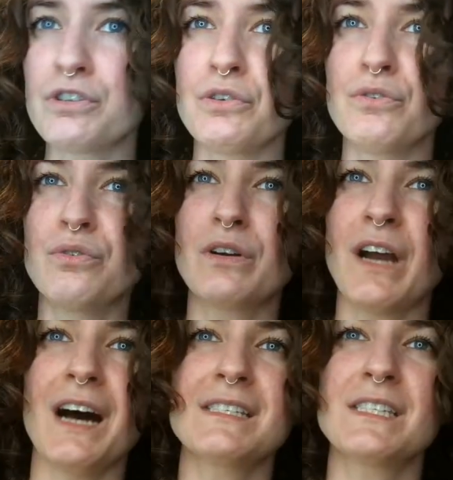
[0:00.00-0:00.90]
do
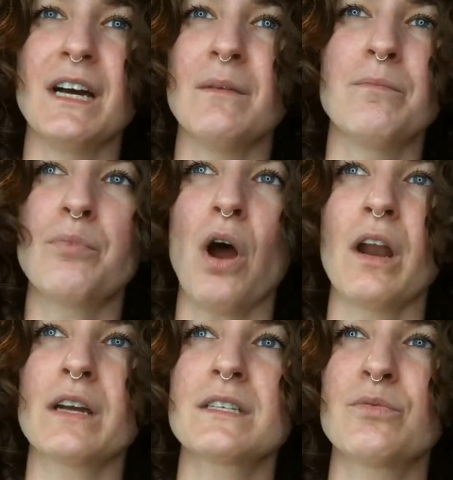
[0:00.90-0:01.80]
custom
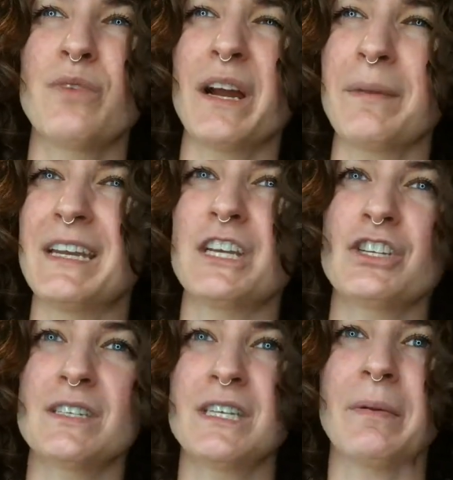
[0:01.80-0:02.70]
product
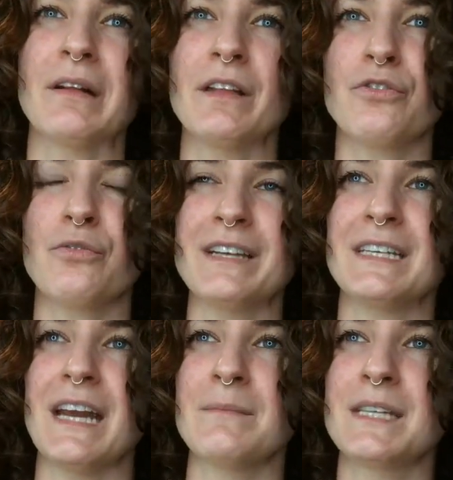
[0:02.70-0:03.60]
recommendations typically through my
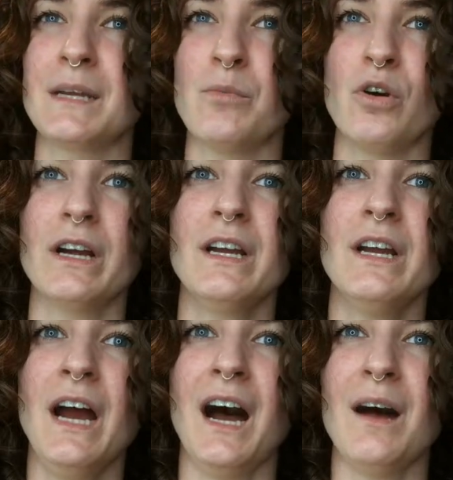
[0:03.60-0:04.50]
DMs anymore,
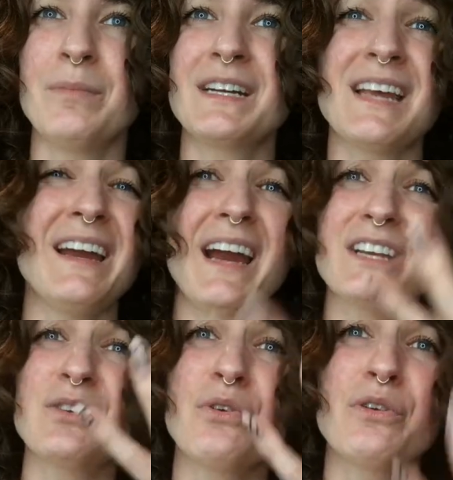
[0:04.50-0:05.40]
because I
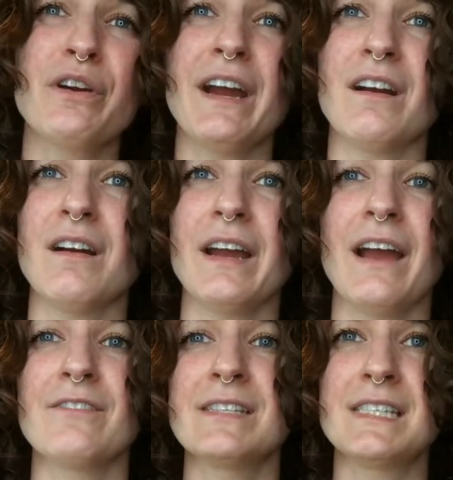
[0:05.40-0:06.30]
don't know your hair. I
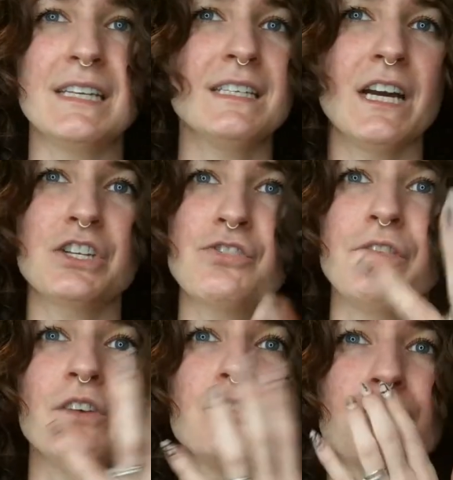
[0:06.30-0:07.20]
haven't seen, touched,
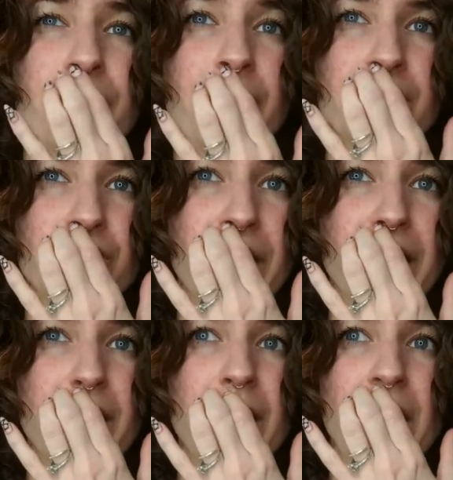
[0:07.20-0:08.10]
felt your
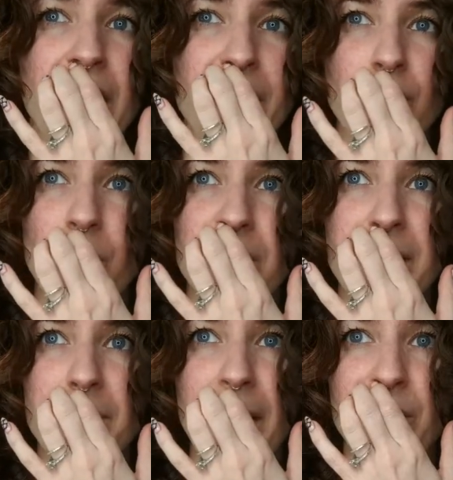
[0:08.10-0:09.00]
hair, and I don't want to
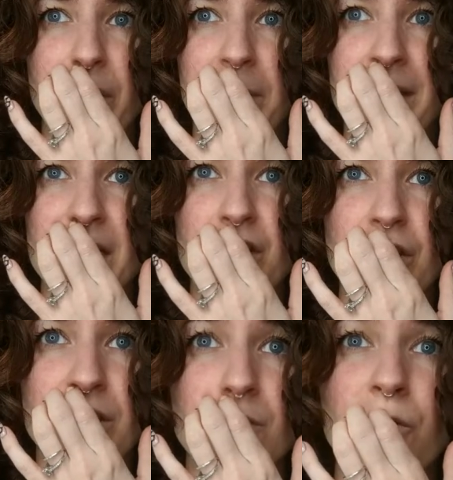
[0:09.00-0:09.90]
make bad
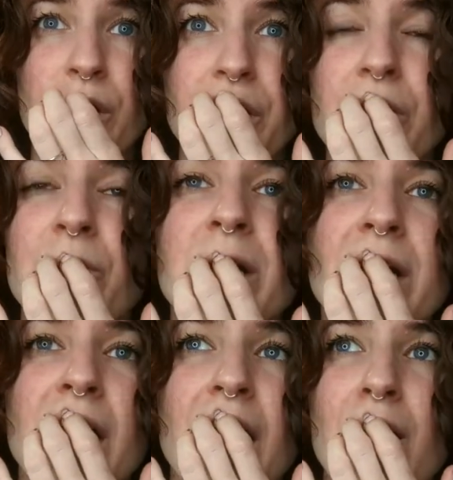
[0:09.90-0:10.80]
recommendations for you
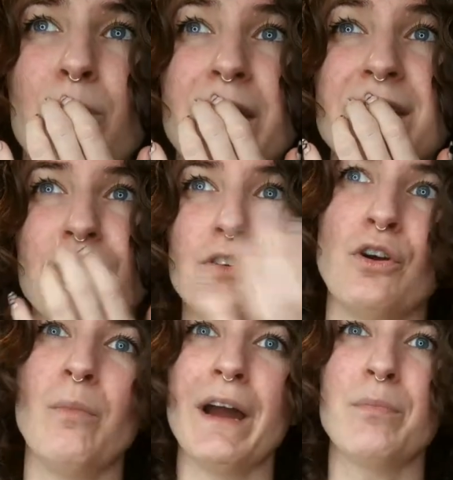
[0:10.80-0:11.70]
and tell you to
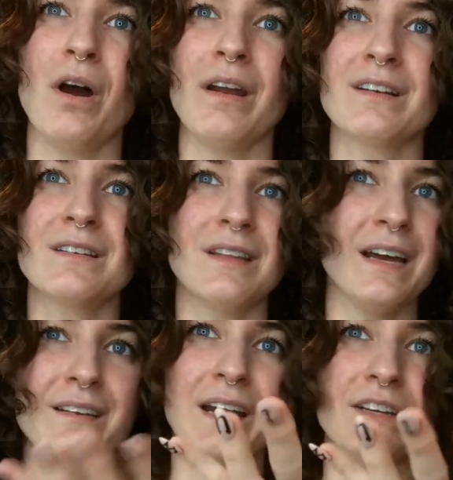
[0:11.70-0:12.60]
go buy a product
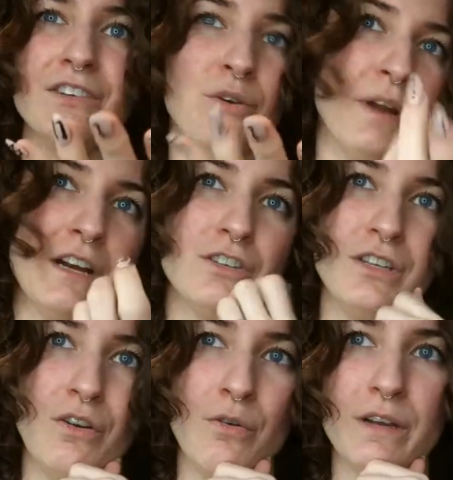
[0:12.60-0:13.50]
that I don't
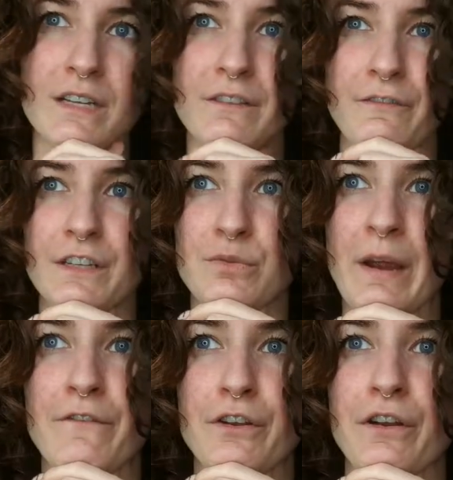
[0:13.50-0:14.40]
actually know if
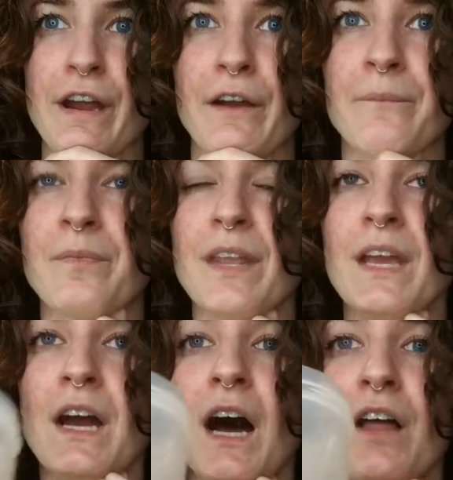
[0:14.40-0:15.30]
right for your hair.
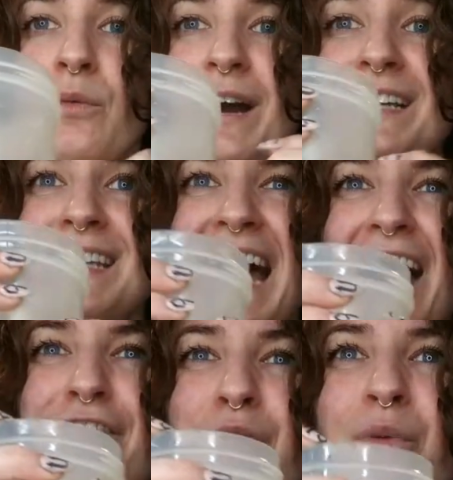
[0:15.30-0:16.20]
Otherwise,
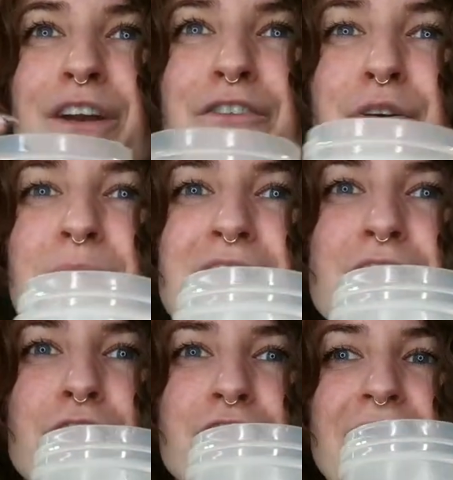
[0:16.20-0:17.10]
have a wonderful rest
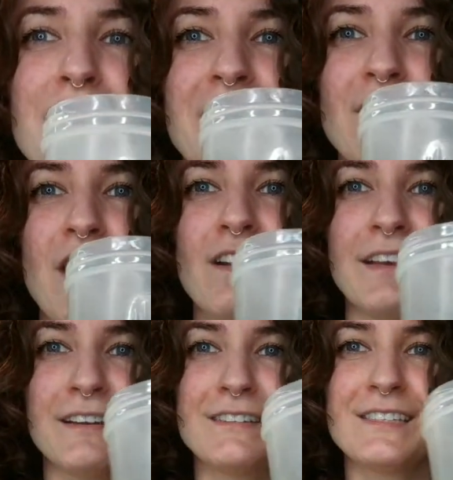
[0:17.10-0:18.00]
of your day, my
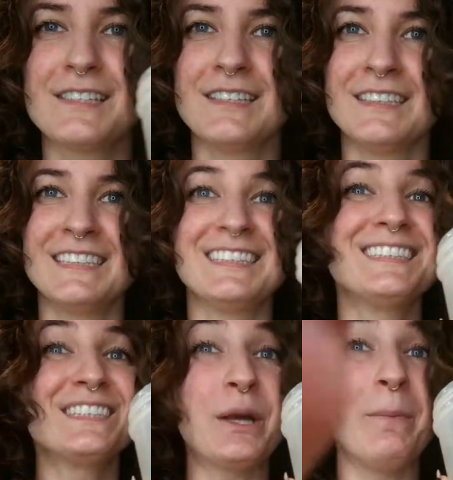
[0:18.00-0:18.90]
darlings.
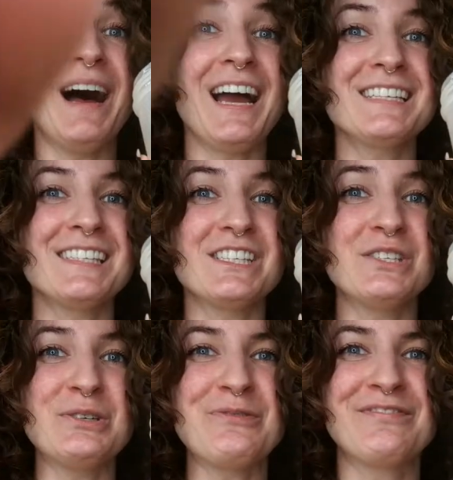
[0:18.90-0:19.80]
Goodbye. See you
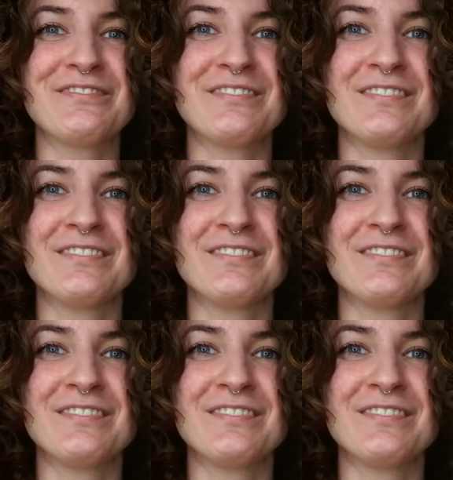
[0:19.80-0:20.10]
soon.